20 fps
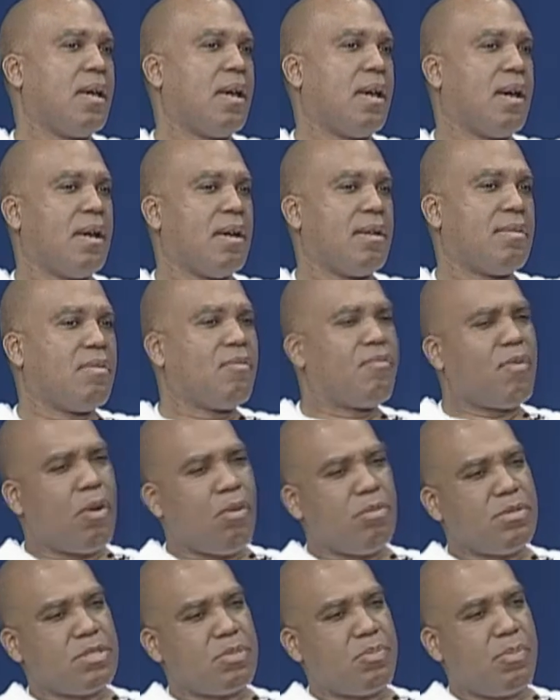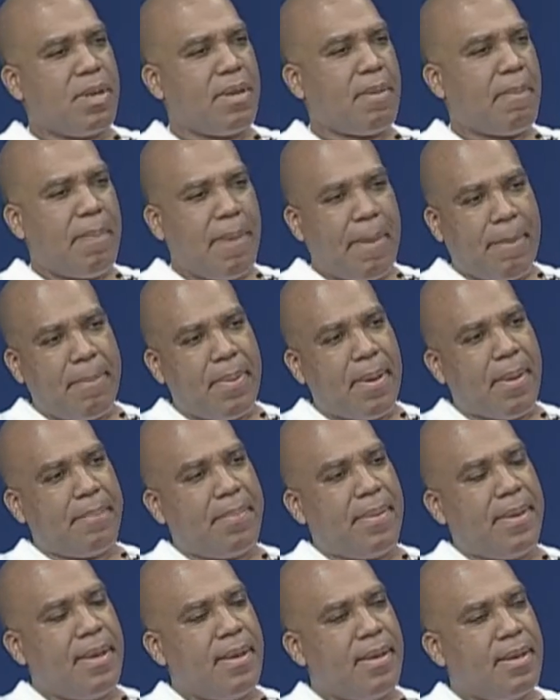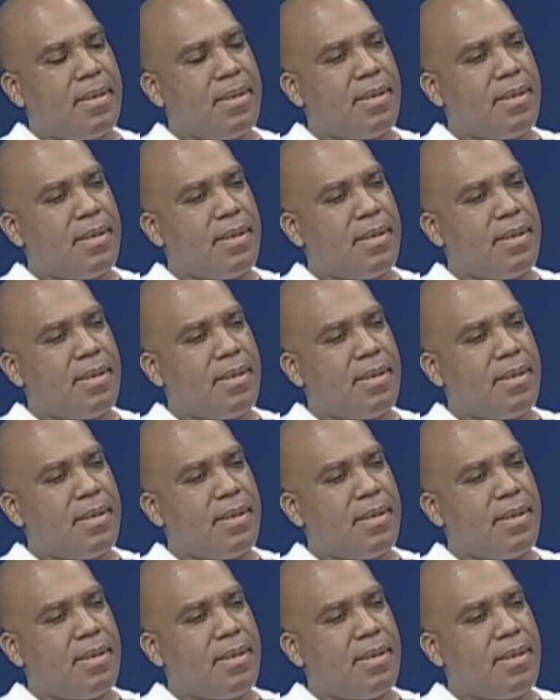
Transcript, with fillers: Uh, the road has been a bit bumpy.